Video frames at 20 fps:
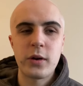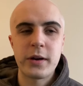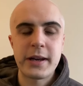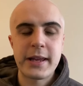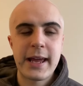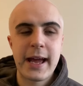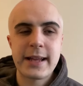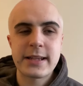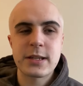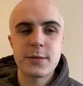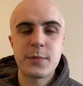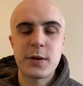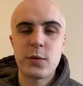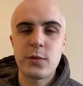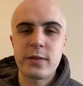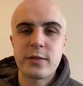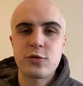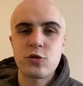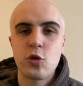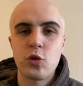and he had to be
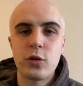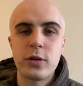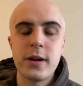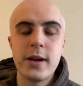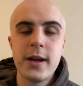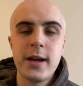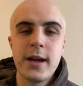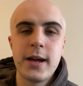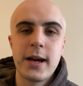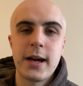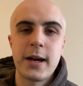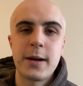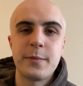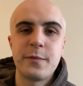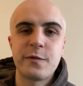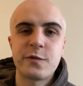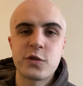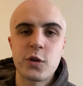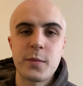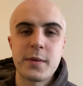withdrawn
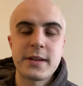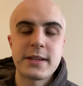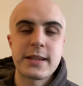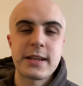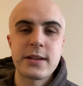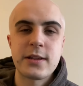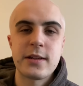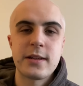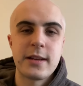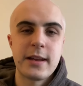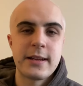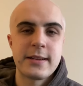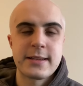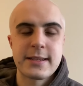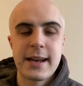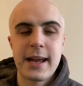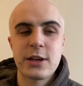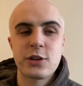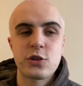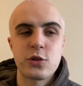from his
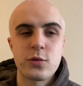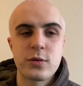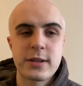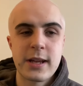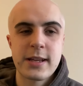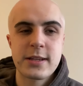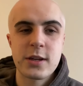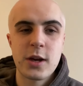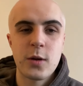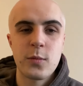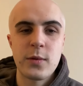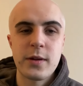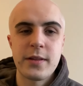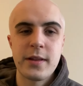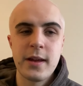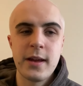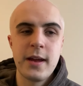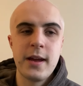international setup with